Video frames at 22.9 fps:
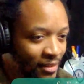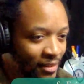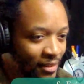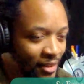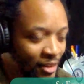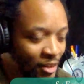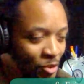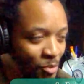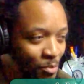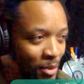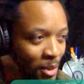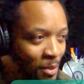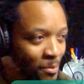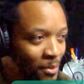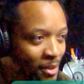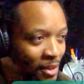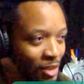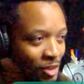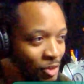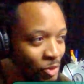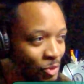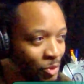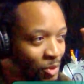There's people
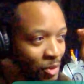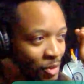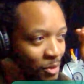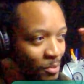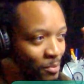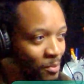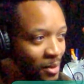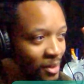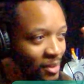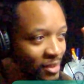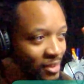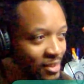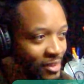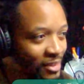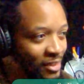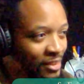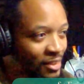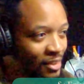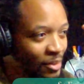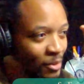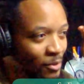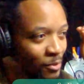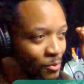that join the
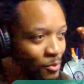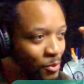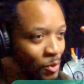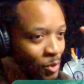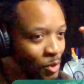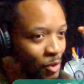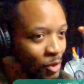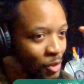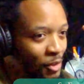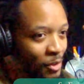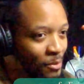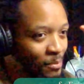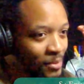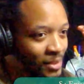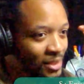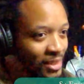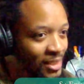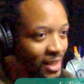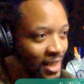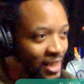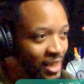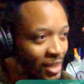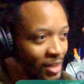military for
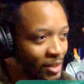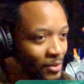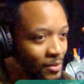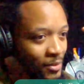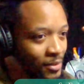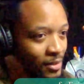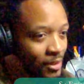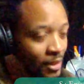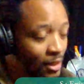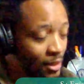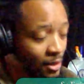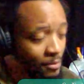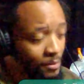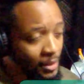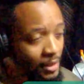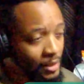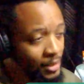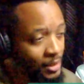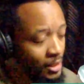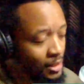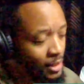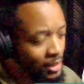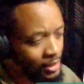themselves. And I'm not
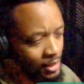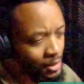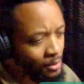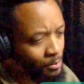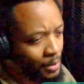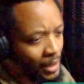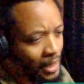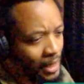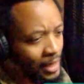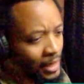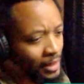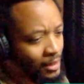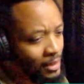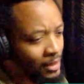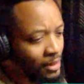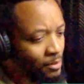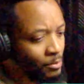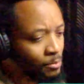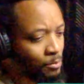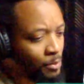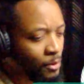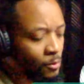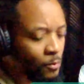saying that's a bad
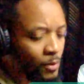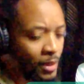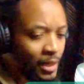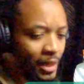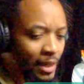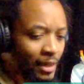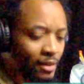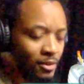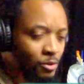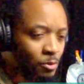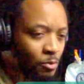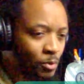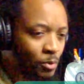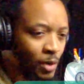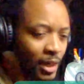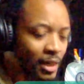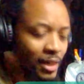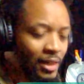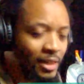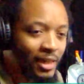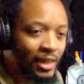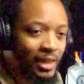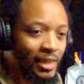thing, but we have to
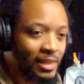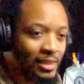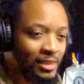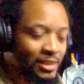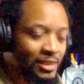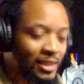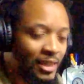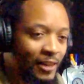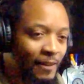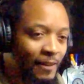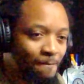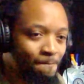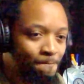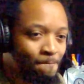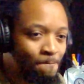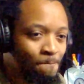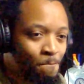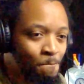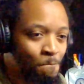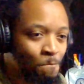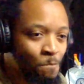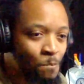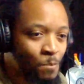recognize that.
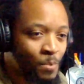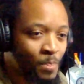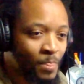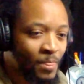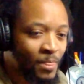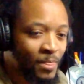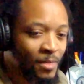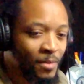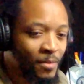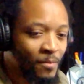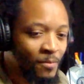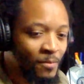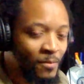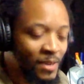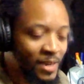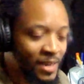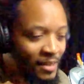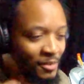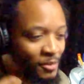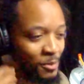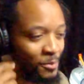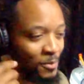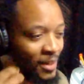We
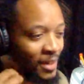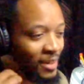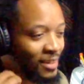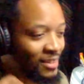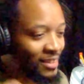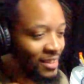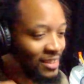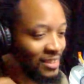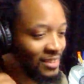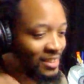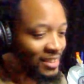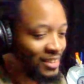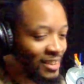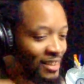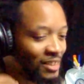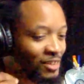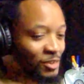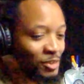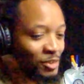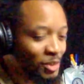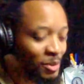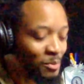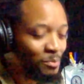have to recognize that
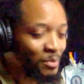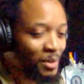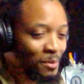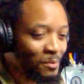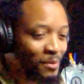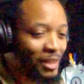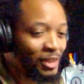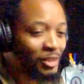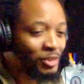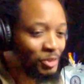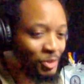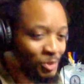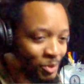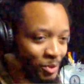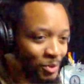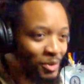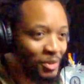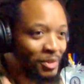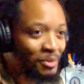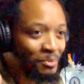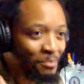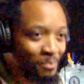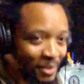there's some people that
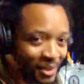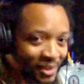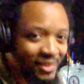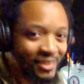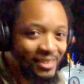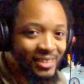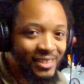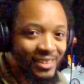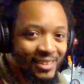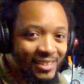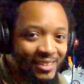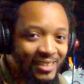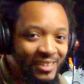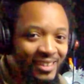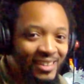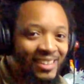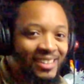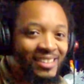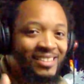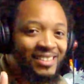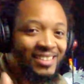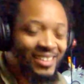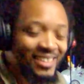join the military
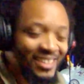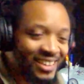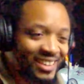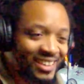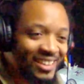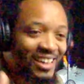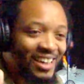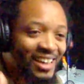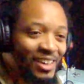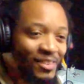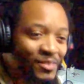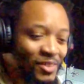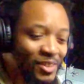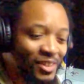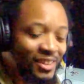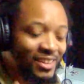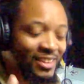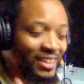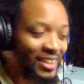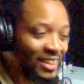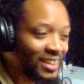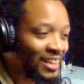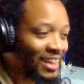to get
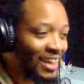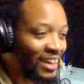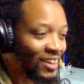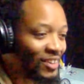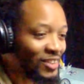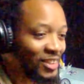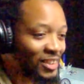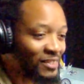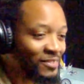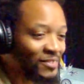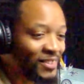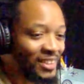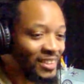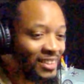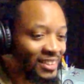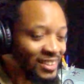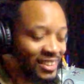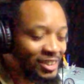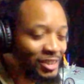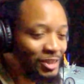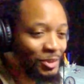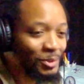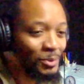out of a
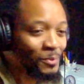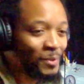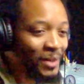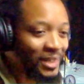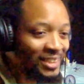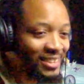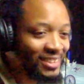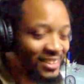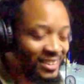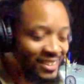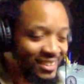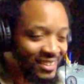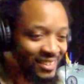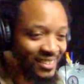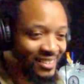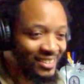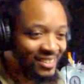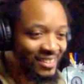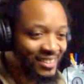situation.